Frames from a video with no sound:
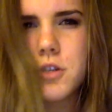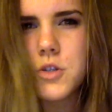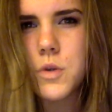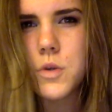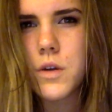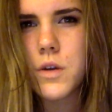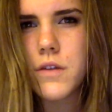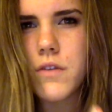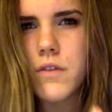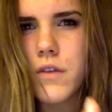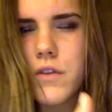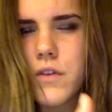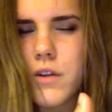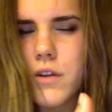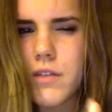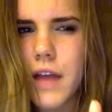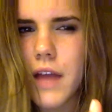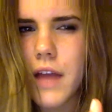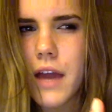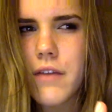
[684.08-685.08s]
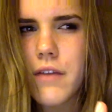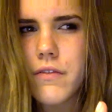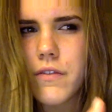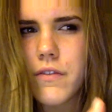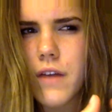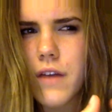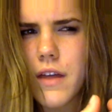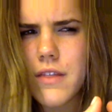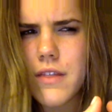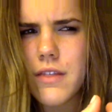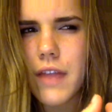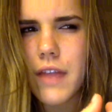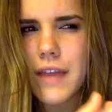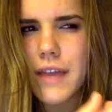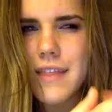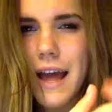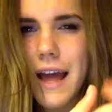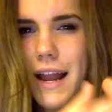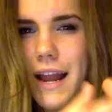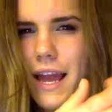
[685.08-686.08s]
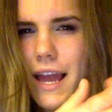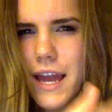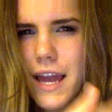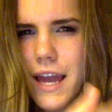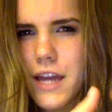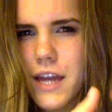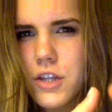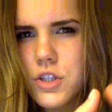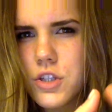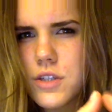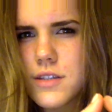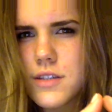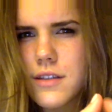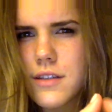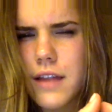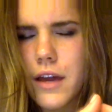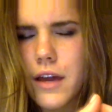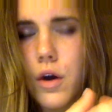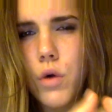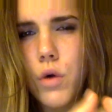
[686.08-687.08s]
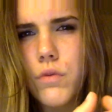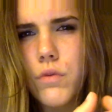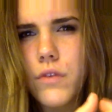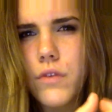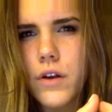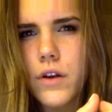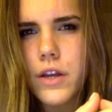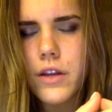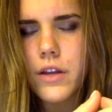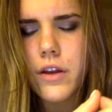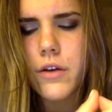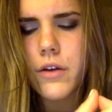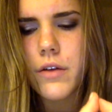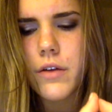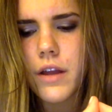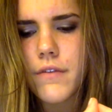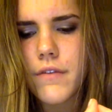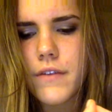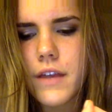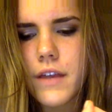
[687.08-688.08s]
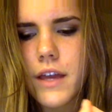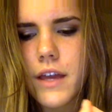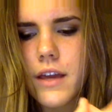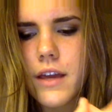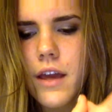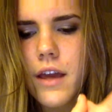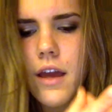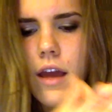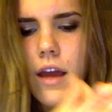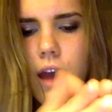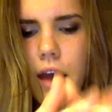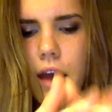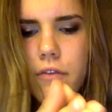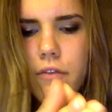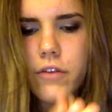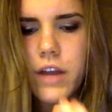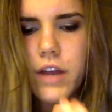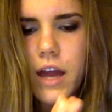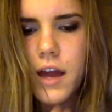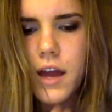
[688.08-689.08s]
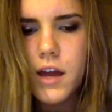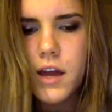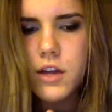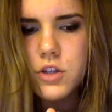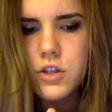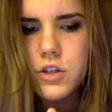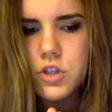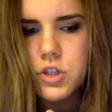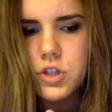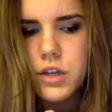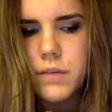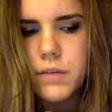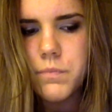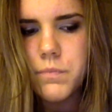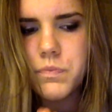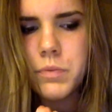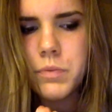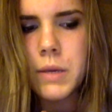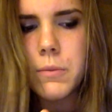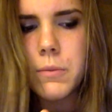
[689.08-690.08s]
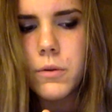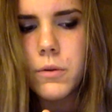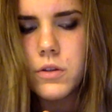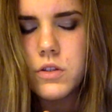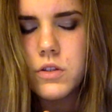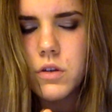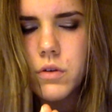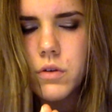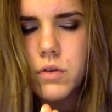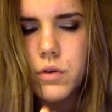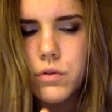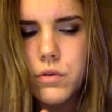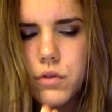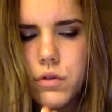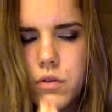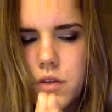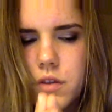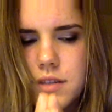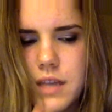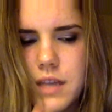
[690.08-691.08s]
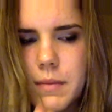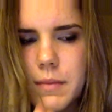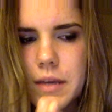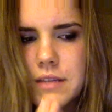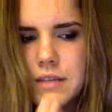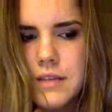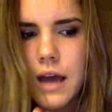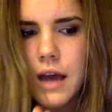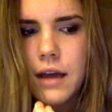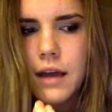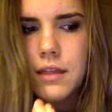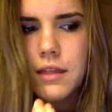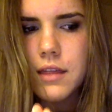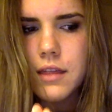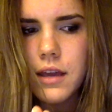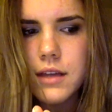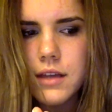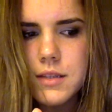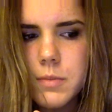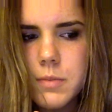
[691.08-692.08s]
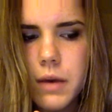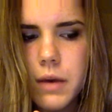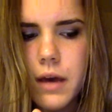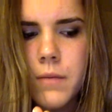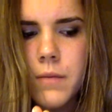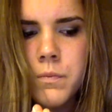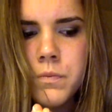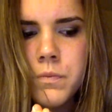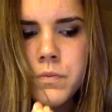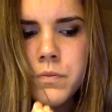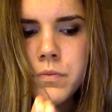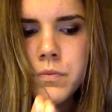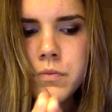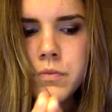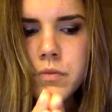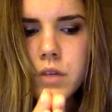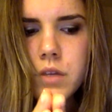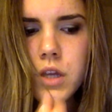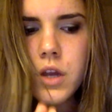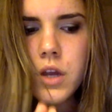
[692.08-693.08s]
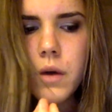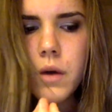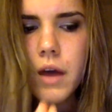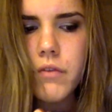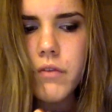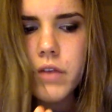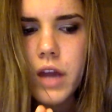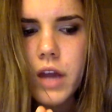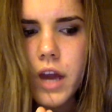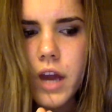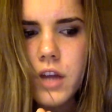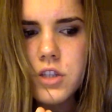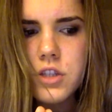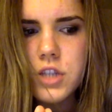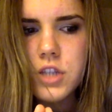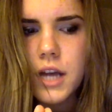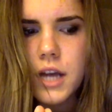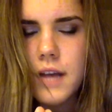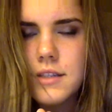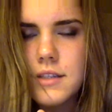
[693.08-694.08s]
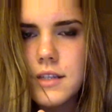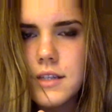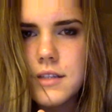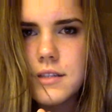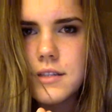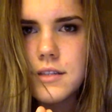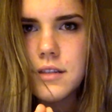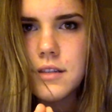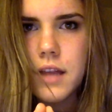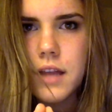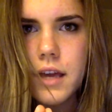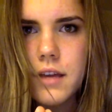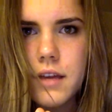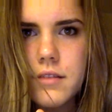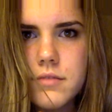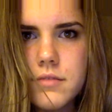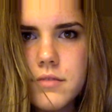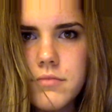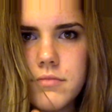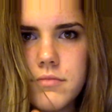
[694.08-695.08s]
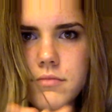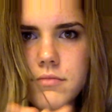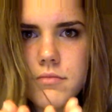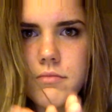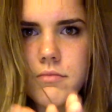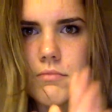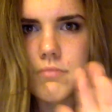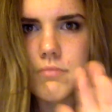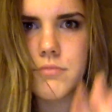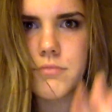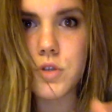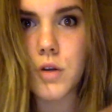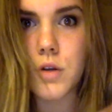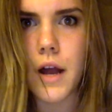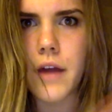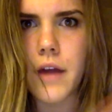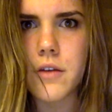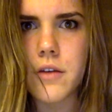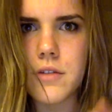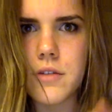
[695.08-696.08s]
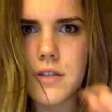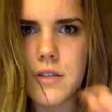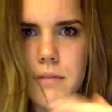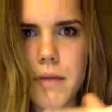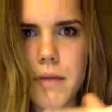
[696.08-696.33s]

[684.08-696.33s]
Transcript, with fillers: sort of of your life that, like that age is like over you know and i feel like every age people don't go through the same exact things but you know every age has its like trials and